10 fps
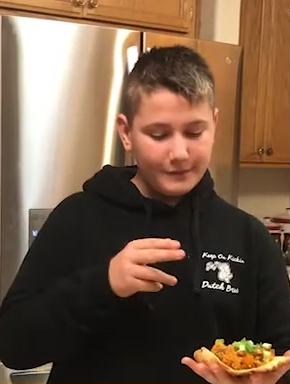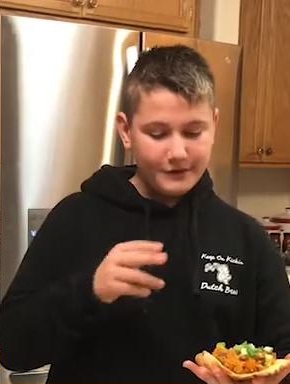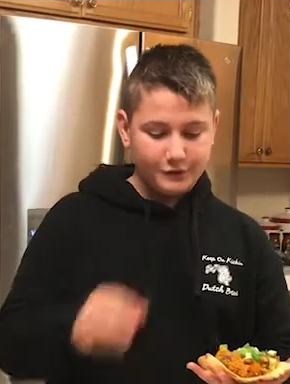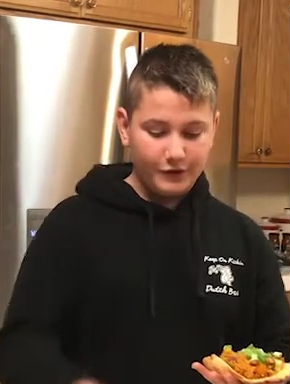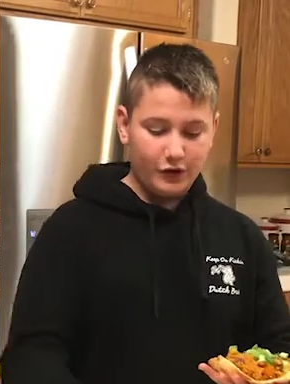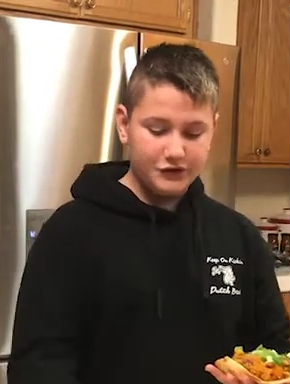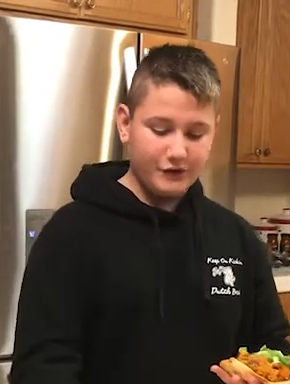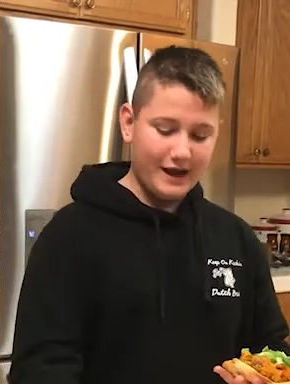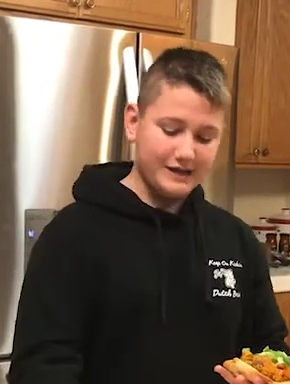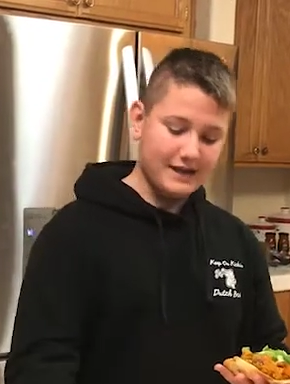This one
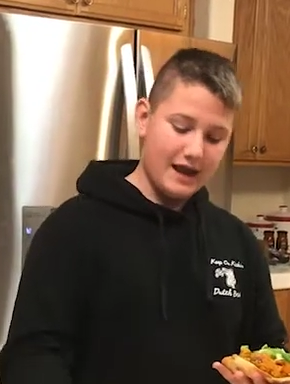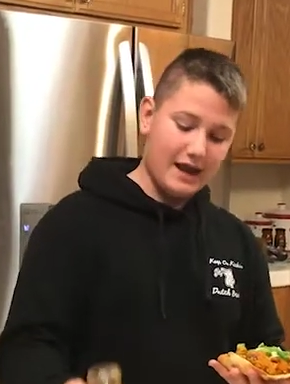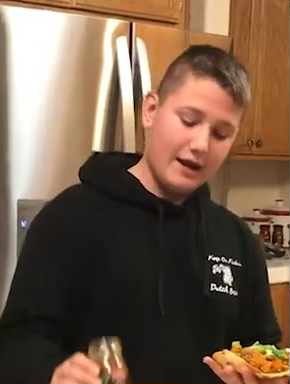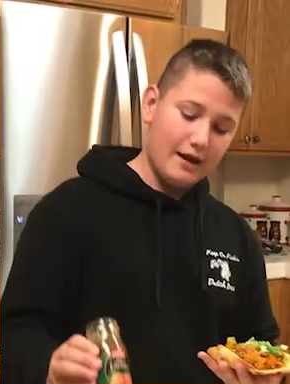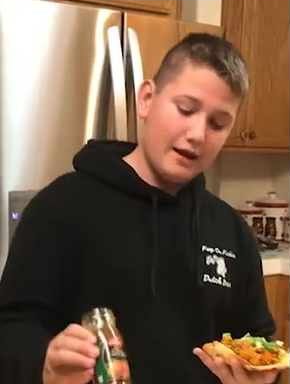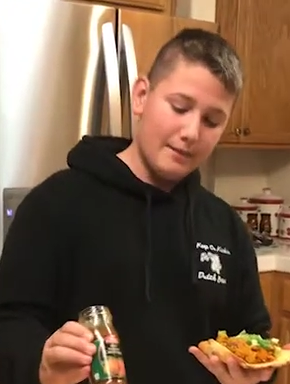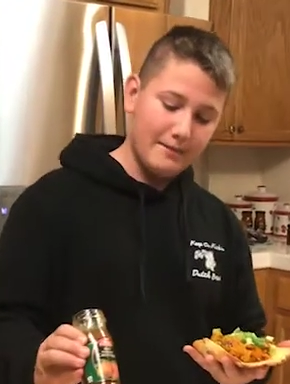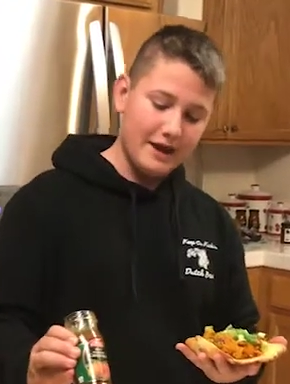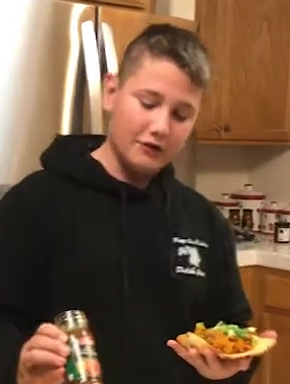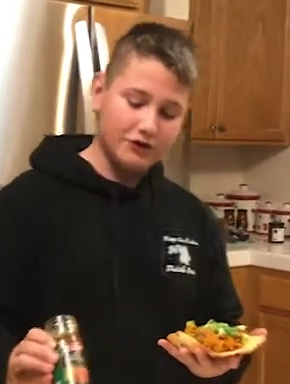also has a
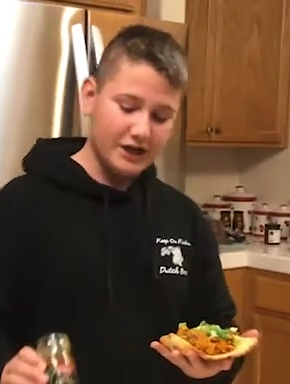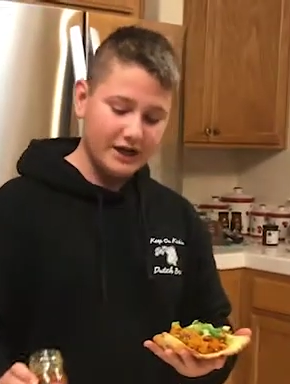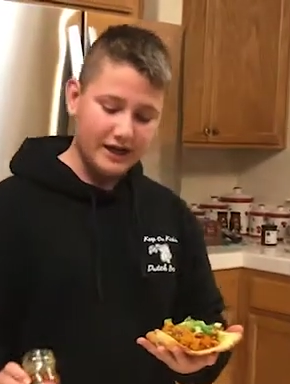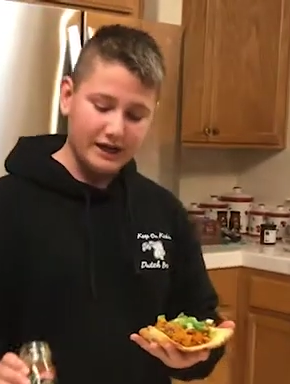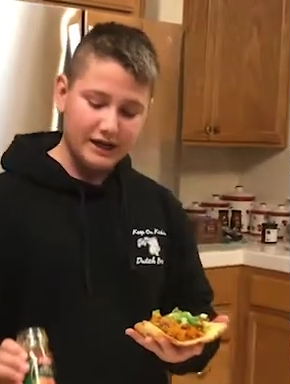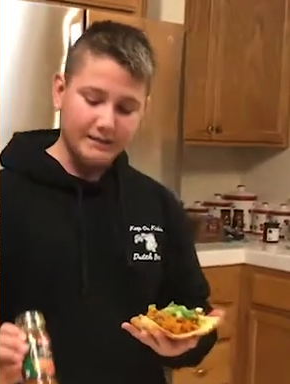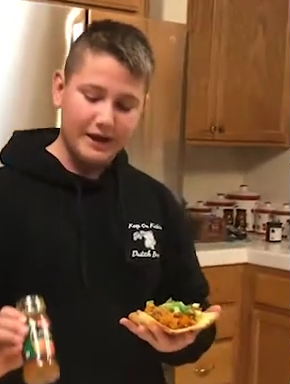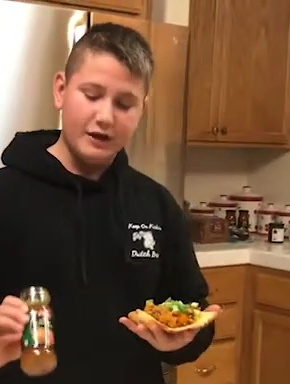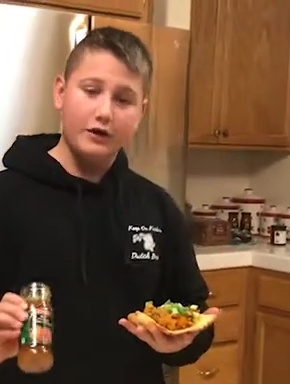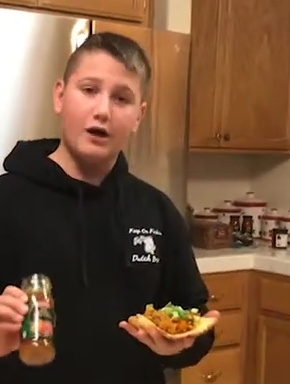mango chutney in it,
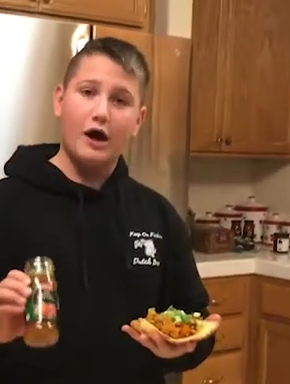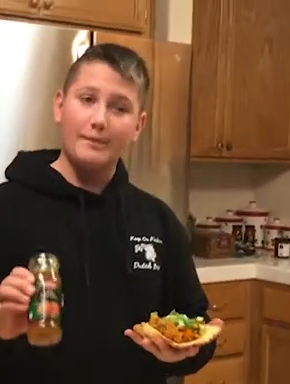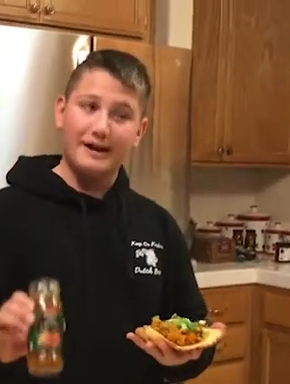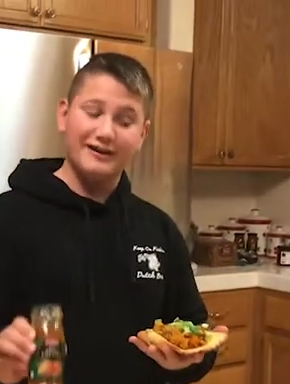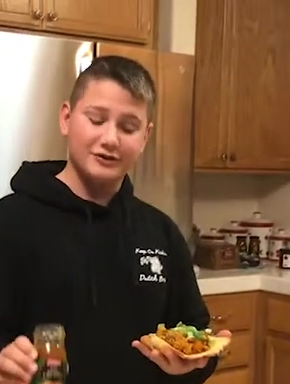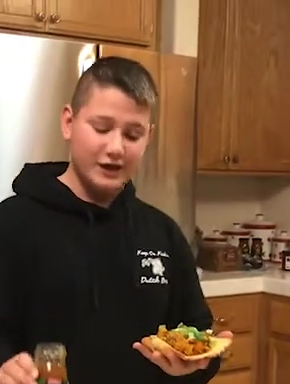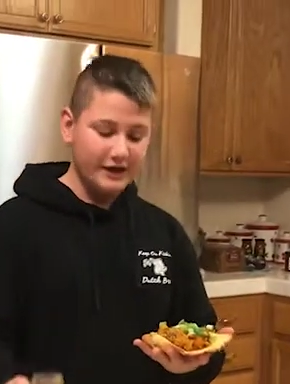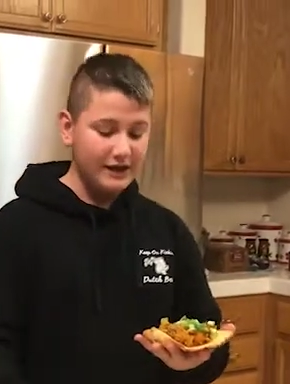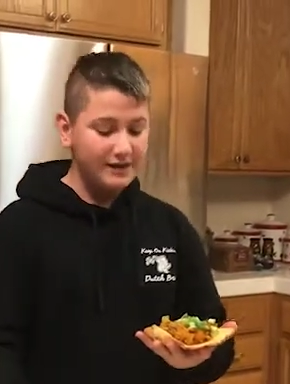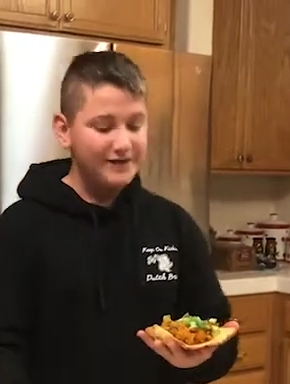hot mango chutney,